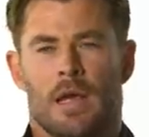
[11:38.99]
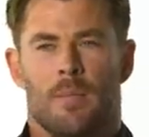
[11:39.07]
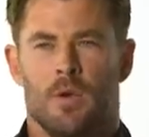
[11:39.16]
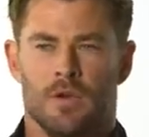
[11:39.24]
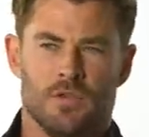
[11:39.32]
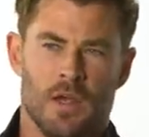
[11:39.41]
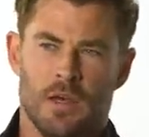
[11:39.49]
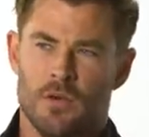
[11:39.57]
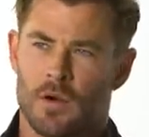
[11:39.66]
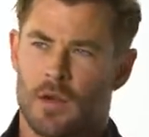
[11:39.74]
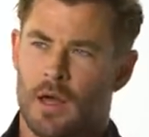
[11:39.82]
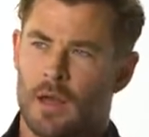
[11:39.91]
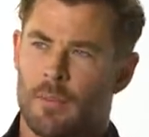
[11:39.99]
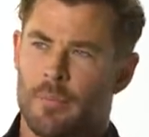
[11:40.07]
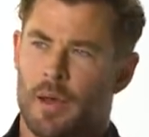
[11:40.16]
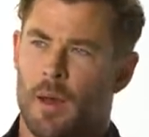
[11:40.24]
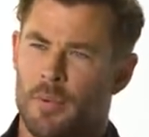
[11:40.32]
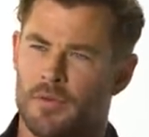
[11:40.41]
Because then you're kind of
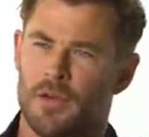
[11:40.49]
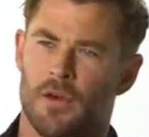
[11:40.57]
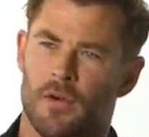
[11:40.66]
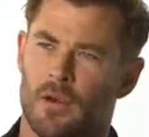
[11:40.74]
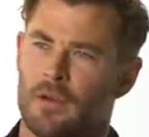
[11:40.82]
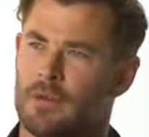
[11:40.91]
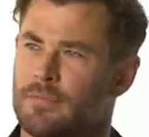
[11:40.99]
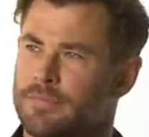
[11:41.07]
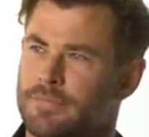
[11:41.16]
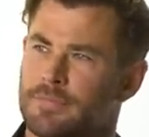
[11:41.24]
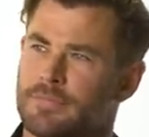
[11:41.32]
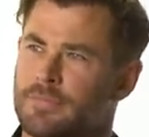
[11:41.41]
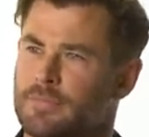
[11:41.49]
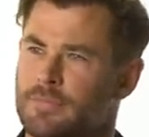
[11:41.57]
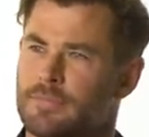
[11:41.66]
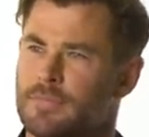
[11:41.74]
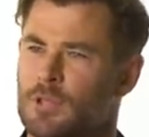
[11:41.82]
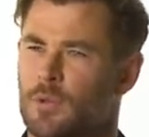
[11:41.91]
puppeteering
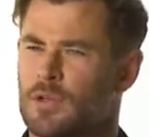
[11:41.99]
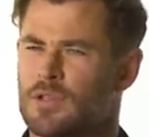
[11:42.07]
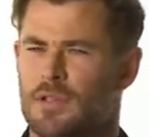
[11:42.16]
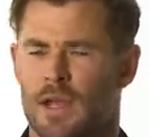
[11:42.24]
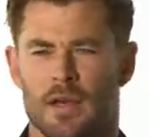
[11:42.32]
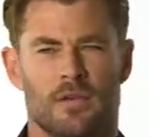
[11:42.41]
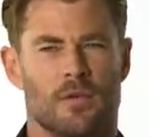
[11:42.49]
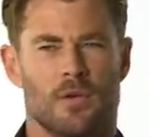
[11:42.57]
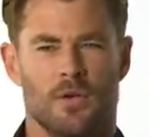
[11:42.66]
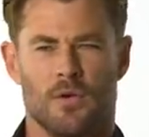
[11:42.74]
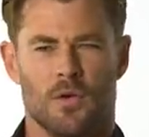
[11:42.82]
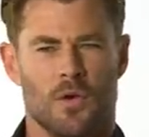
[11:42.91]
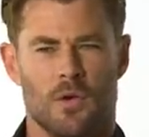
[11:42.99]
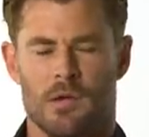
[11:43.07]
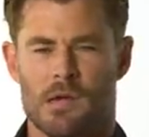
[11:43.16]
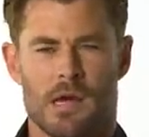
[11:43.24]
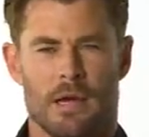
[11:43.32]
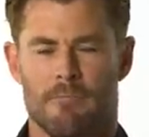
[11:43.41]
to an extent, or you're,
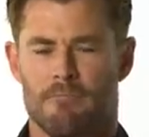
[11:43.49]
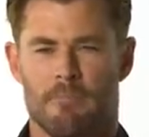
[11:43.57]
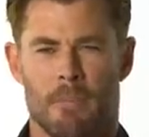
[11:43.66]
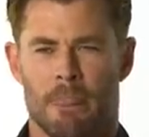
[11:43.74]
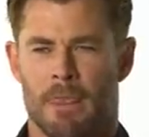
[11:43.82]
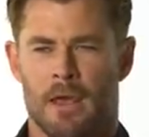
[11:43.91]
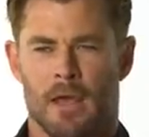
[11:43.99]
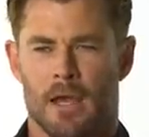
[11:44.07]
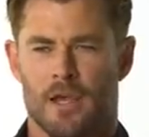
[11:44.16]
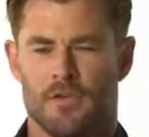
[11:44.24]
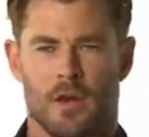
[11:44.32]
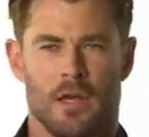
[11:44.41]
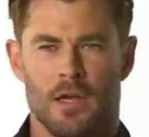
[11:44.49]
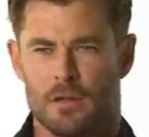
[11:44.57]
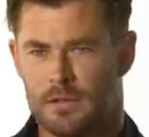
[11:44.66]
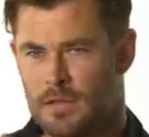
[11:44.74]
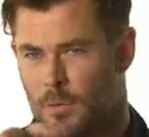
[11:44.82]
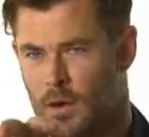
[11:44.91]
um, you're trying to
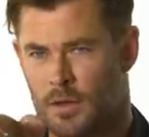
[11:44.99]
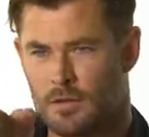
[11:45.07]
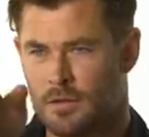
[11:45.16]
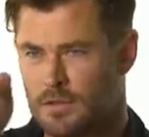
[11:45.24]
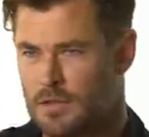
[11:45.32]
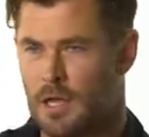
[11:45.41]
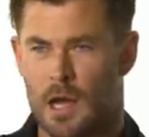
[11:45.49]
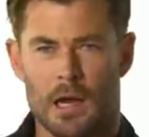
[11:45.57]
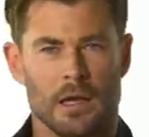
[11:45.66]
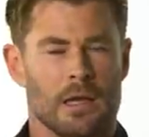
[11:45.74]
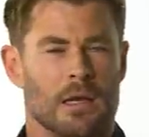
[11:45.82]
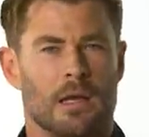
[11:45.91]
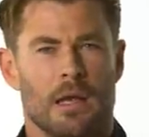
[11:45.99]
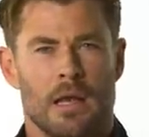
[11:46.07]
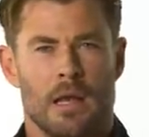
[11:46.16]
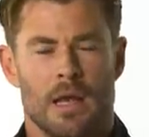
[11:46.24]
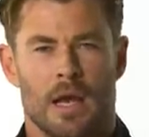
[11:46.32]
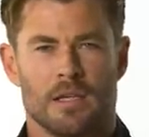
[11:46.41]
hit someone else's target,
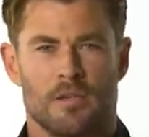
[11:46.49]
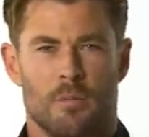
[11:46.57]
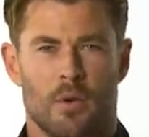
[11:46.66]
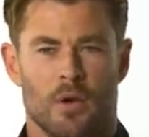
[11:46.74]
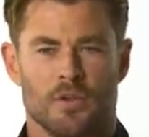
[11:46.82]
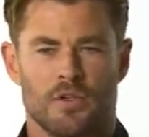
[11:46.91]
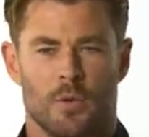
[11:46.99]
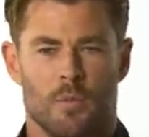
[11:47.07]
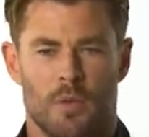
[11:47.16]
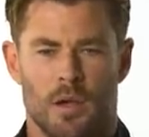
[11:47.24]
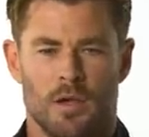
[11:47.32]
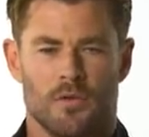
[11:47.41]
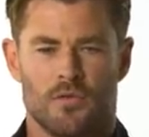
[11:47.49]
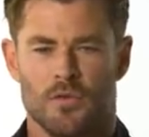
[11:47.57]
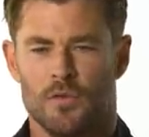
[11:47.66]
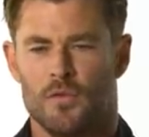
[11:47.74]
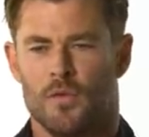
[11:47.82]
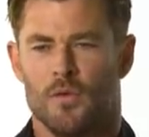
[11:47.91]
as opposed to it being a
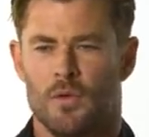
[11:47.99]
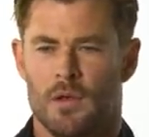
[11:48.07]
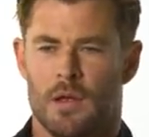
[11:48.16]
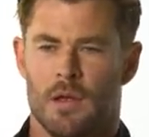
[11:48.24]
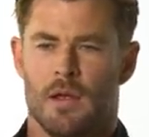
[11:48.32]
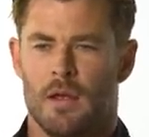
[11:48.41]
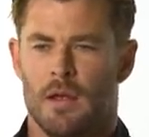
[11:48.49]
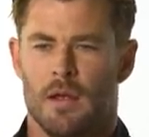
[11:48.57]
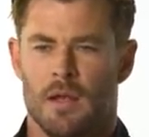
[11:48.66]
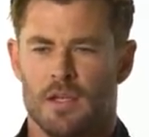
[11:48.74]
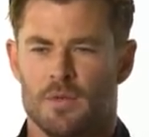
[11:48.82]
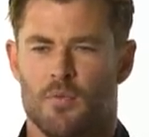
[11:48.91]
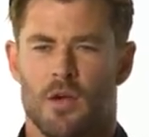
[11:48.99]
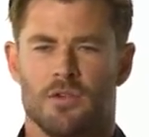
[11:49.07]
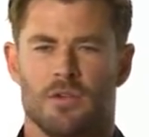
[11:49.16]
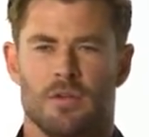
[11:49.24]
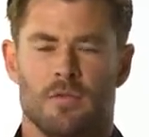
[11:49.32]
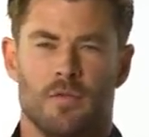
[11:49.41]
truthful
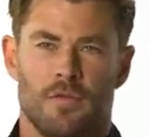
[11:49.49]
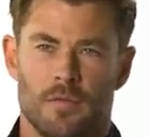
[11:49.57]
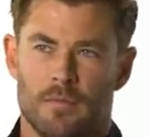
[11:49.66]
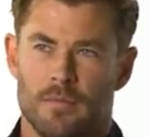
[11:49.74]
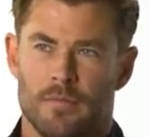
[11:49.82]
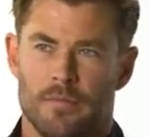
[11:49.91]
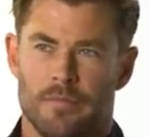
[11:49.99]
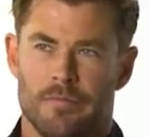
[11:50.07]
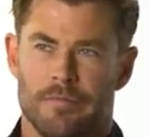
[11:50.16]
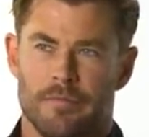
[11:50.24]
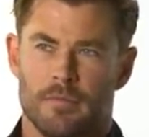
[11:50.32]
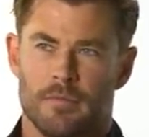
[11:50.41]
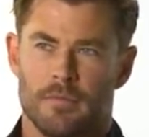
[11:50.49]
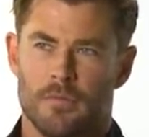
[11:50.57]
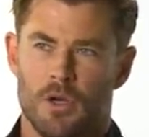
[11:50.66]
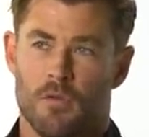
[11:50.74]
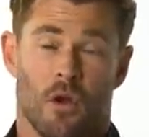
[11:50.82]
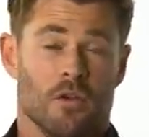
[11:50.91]
expression of
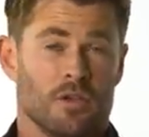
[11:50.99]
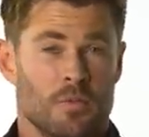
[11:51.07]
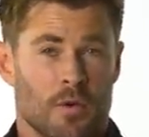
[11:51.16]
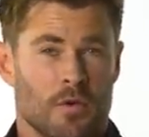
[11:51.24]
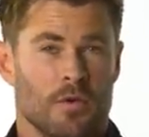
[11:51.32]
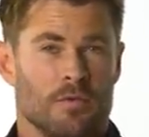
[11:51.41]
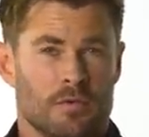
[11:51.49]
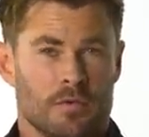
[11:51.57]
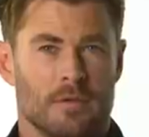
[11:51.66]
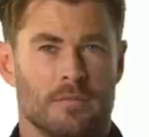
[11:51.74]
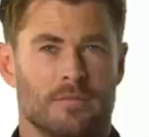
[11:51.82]
your own experience.